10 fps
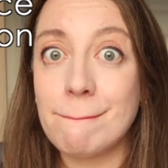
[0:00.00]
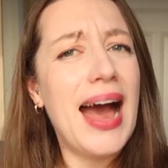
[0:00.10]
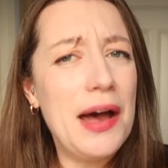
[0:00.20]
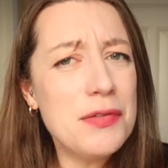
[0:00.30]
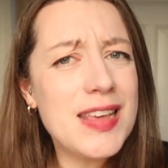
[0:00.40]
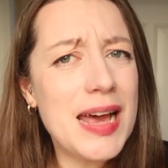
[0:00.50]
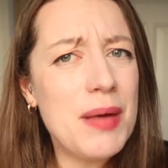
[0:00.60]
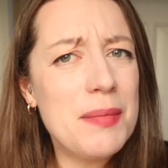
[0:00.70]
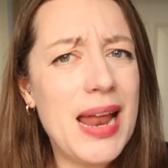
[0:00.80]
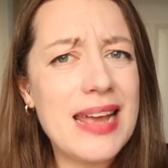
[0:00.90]
How to get
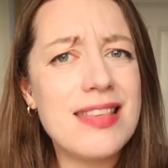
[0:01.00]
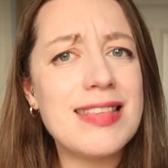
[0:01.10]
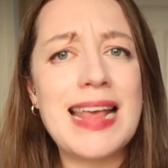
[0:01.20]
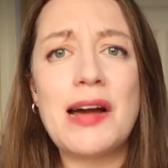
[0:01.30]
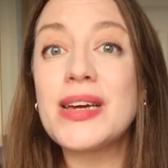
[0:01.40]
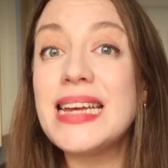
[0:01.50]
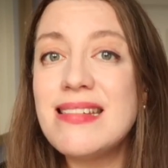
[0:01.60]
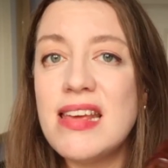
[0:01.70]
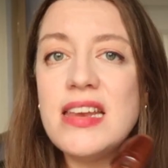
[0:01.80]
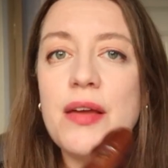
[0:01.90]
my playing to sound
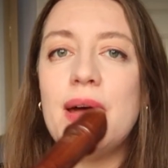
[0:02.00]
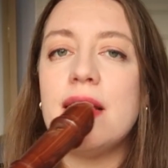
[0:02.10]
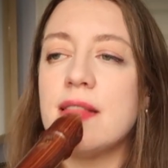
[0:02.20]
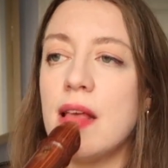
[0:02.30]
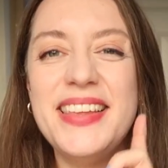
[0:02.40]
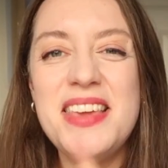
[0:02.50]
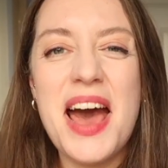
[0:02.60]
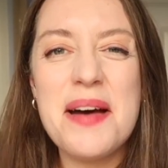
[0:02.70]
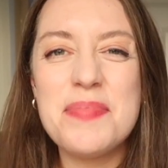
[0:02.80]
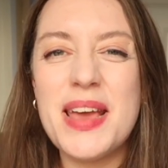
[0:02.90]
continuous?
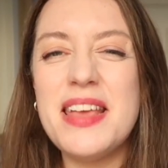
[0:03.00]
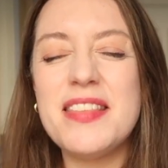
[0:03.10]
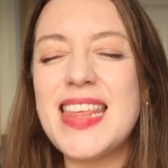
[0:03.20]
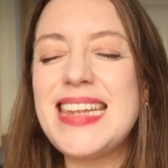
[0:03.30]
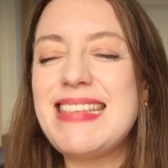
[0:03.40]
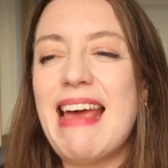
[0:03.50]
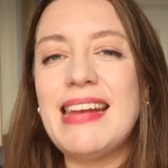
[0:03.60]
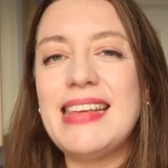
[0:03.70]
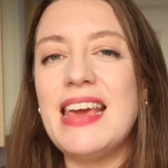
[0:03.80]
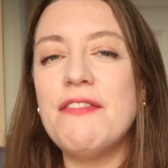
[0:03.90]
Yep, it's a
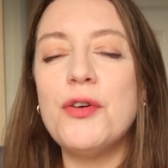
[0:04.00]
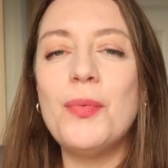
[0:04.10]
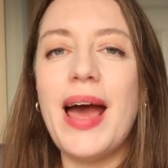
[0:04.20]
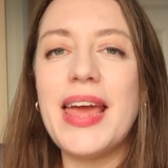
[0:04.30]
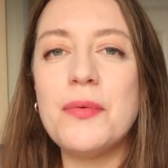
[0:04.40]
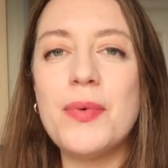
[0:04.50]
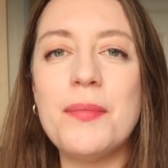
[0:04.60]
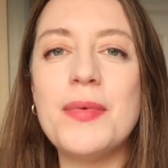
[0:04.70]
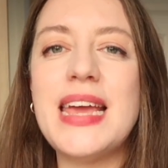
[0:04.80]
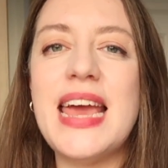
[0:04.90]
dead giveaway
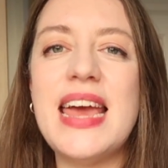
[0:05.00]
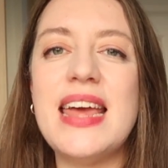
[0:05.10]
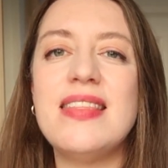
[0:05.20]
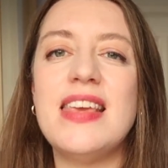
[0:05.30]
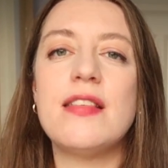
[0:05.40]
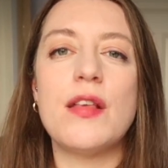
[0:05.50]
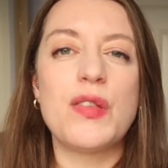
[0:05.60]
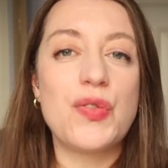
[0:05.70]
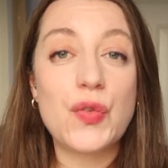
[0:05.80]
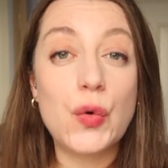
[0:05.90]
when we hear these
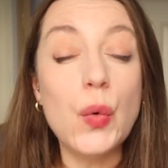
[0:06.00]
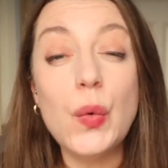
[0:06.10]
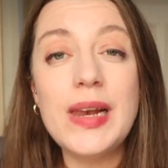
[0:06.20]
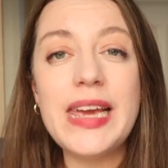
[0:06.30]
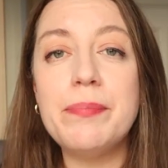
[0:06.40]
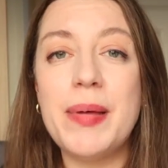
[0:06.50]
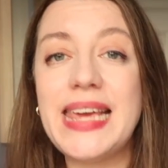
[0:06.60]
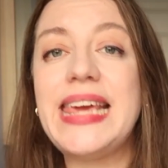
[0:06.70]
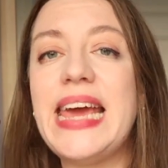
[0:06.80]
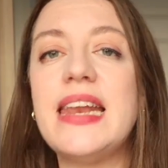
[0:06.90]
schooly
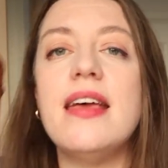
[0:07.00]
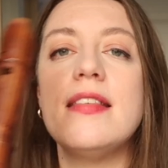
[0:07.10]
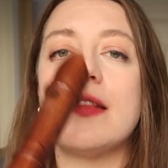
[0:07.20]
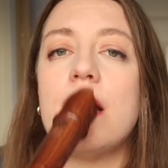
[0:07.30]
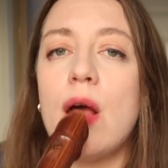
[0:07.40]
beginners.